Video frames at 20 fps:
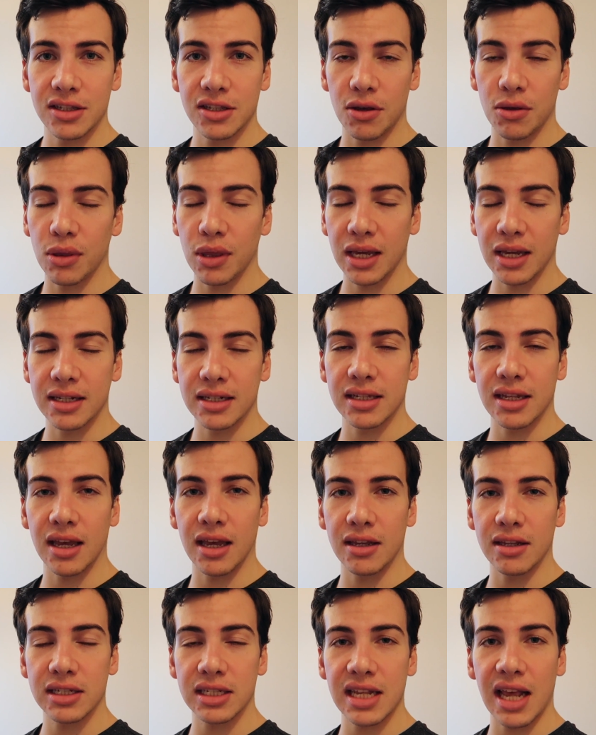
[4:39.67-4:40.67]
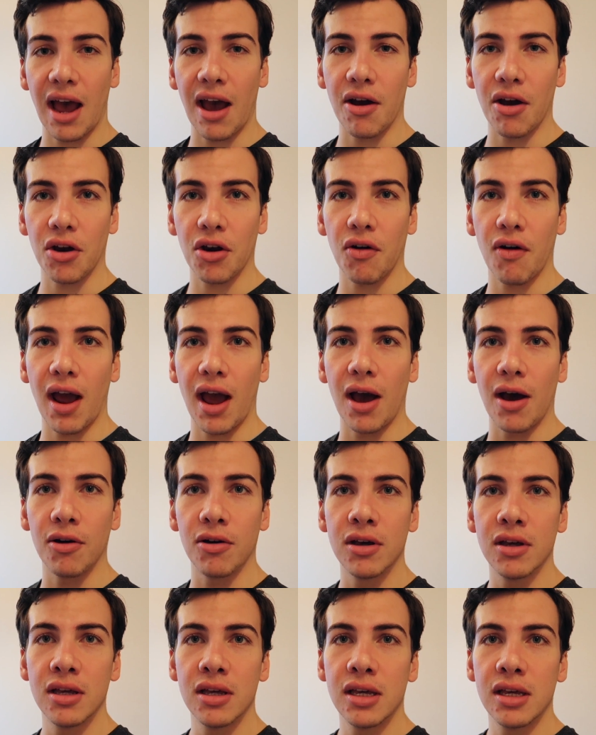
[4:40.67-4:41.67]
So things like
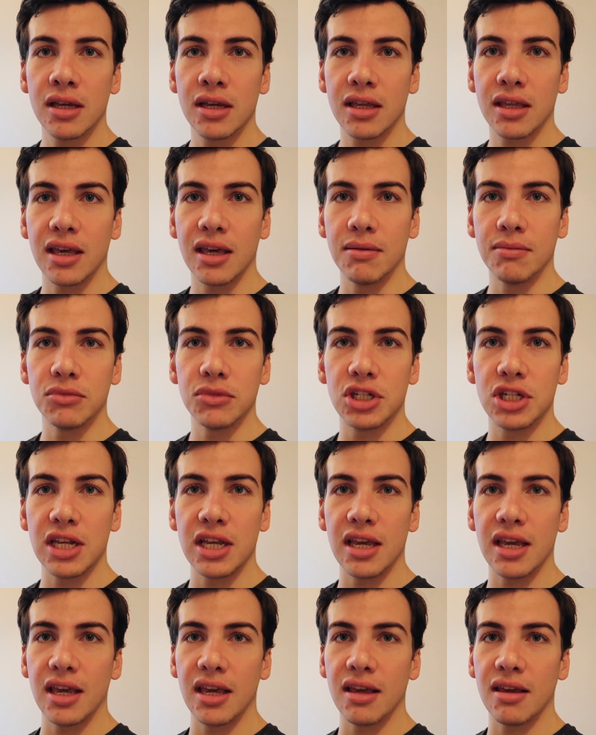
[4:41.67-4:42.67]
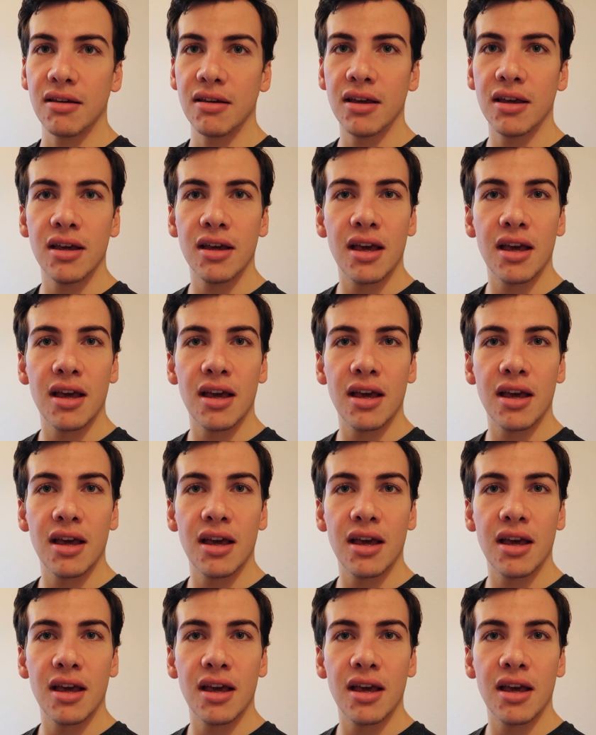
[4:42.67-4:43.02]
sauerkraut, kimchi,